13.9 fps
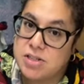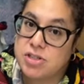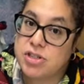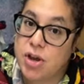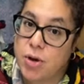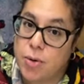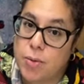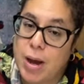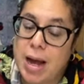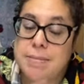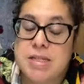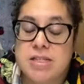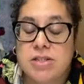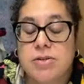So
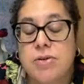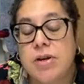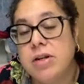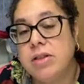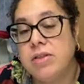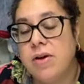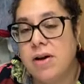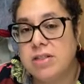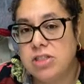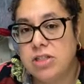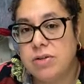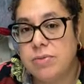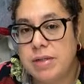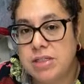I'm still going to launch
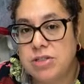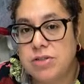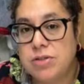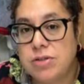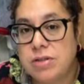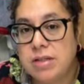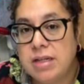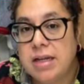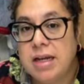the original